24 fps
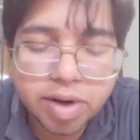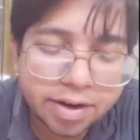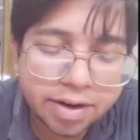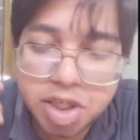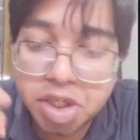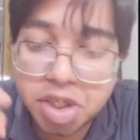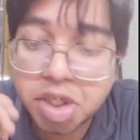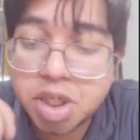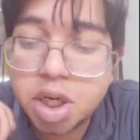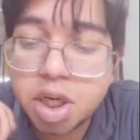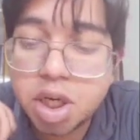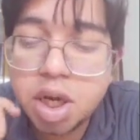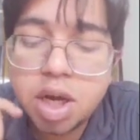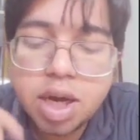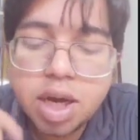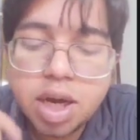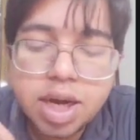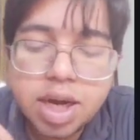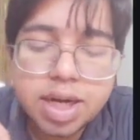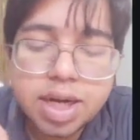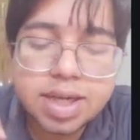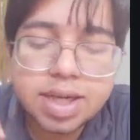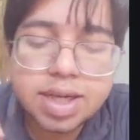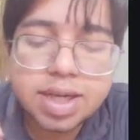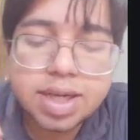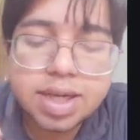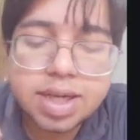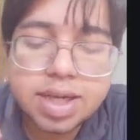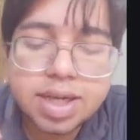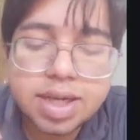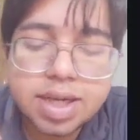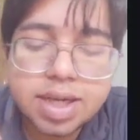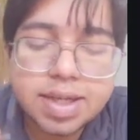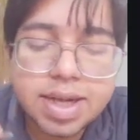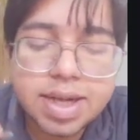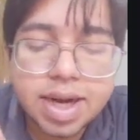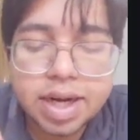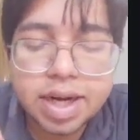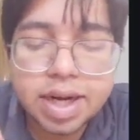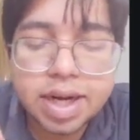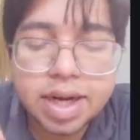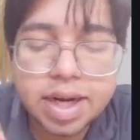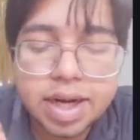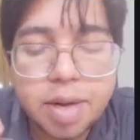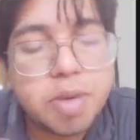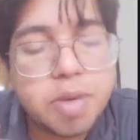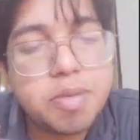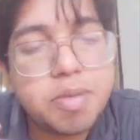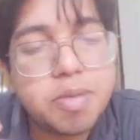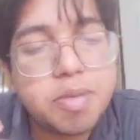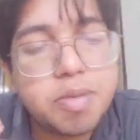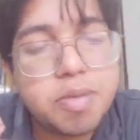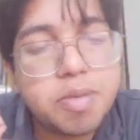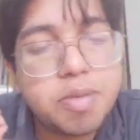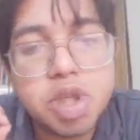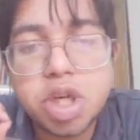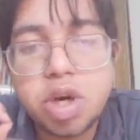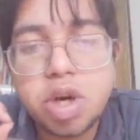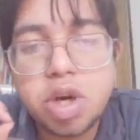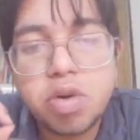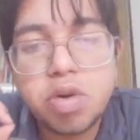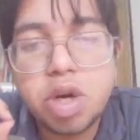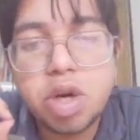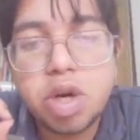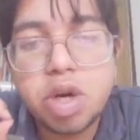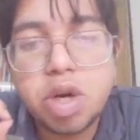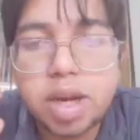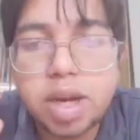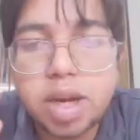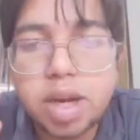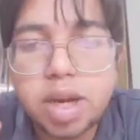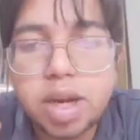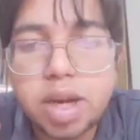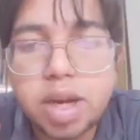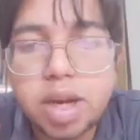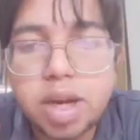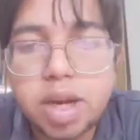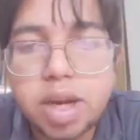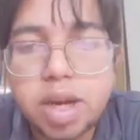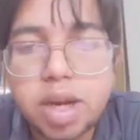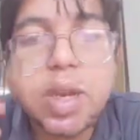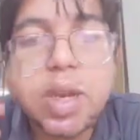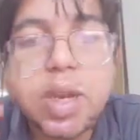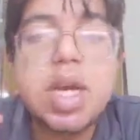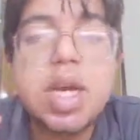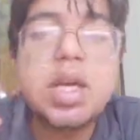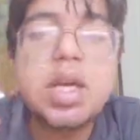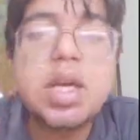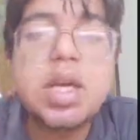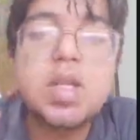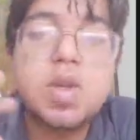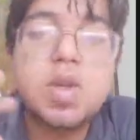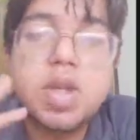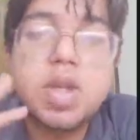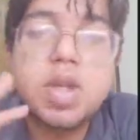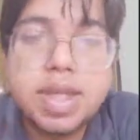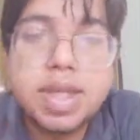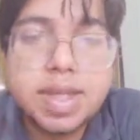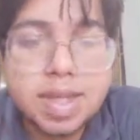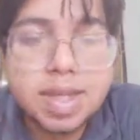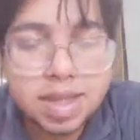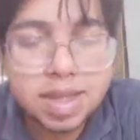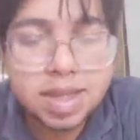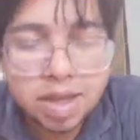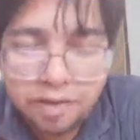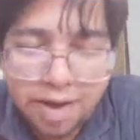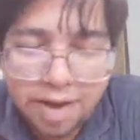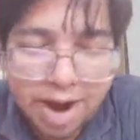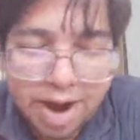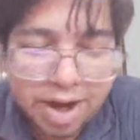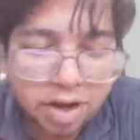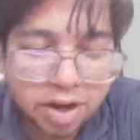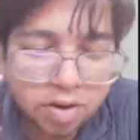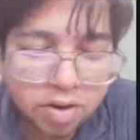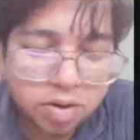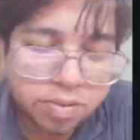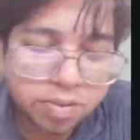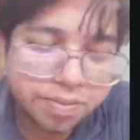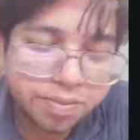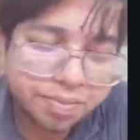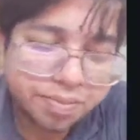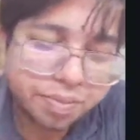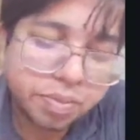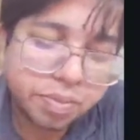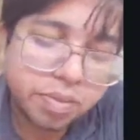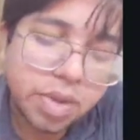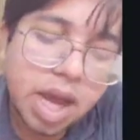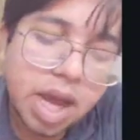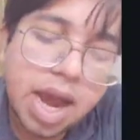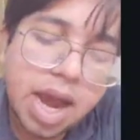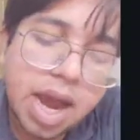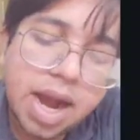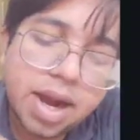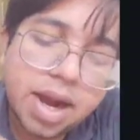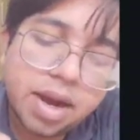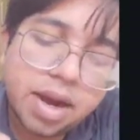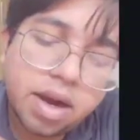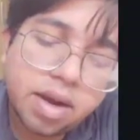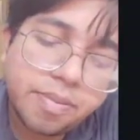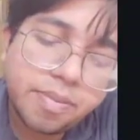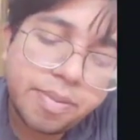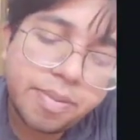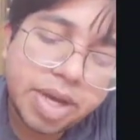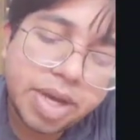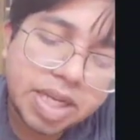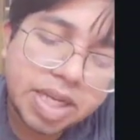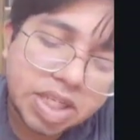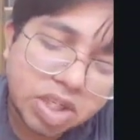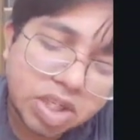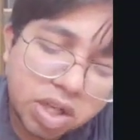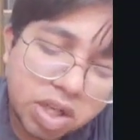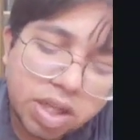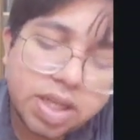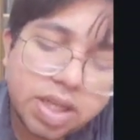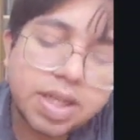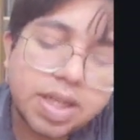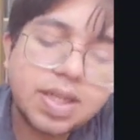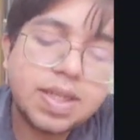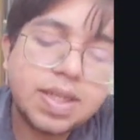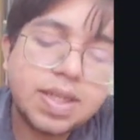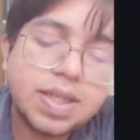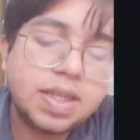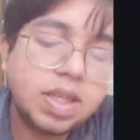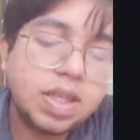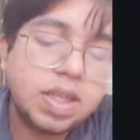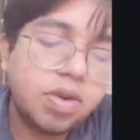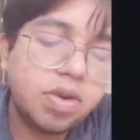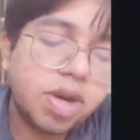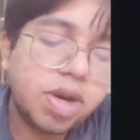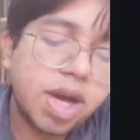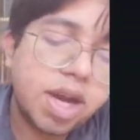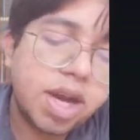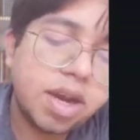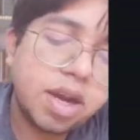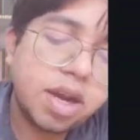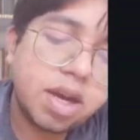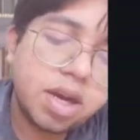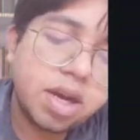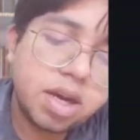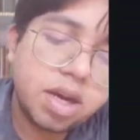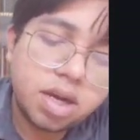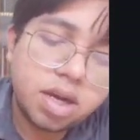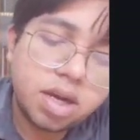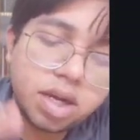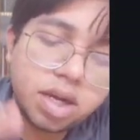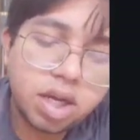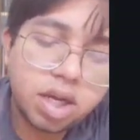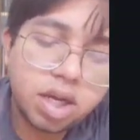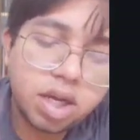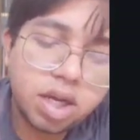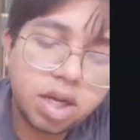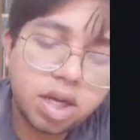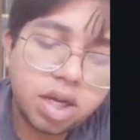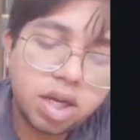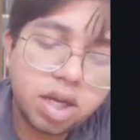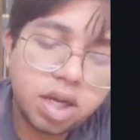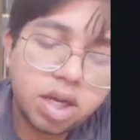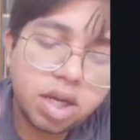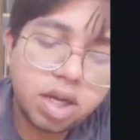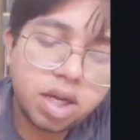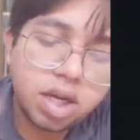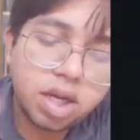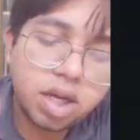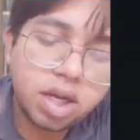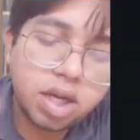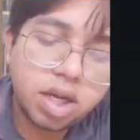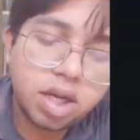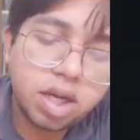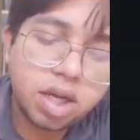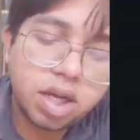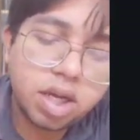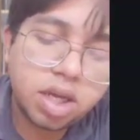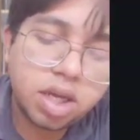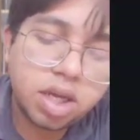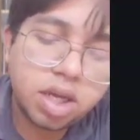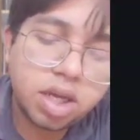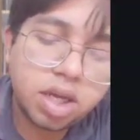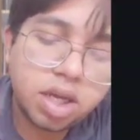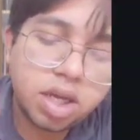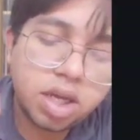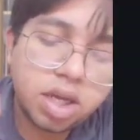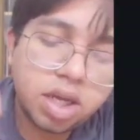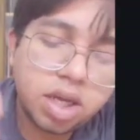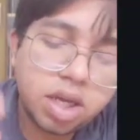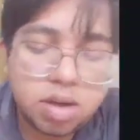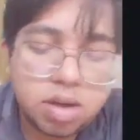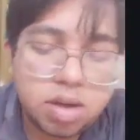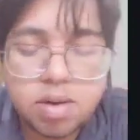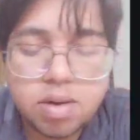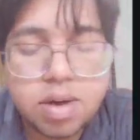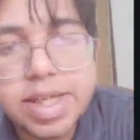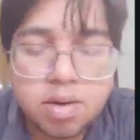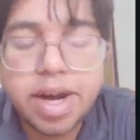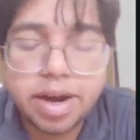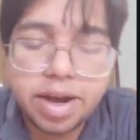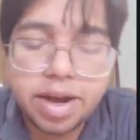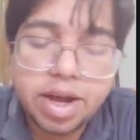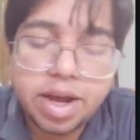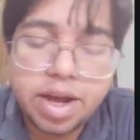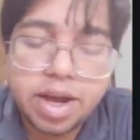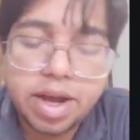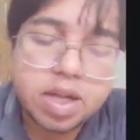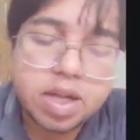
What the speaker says: It is directly proportional to the molecular weight, right? So this is the fact, and based on this, you can calculate the J itself, right? So